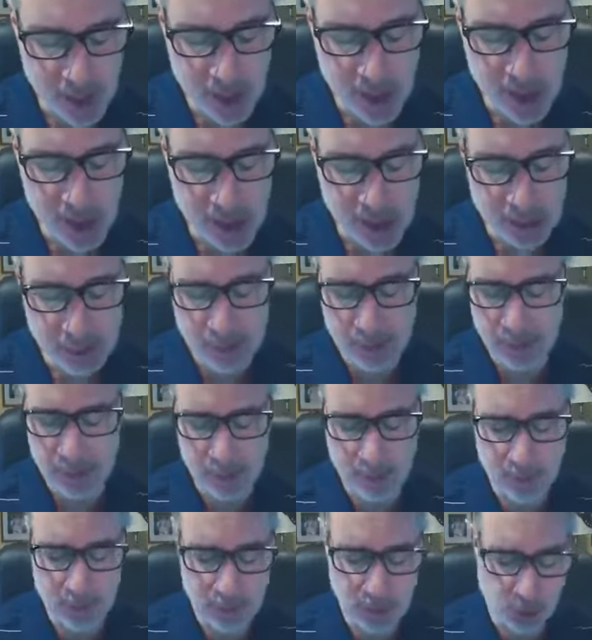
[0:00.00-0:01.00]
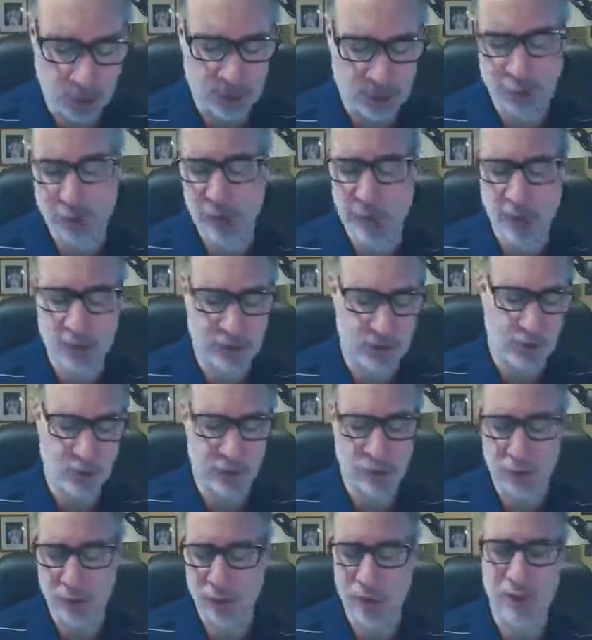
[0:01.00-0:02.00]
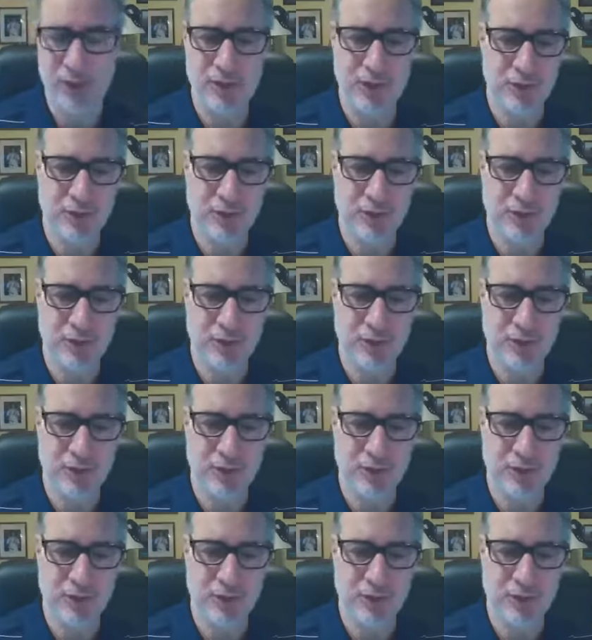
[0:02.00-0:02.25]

Um, don't do this, don't do this.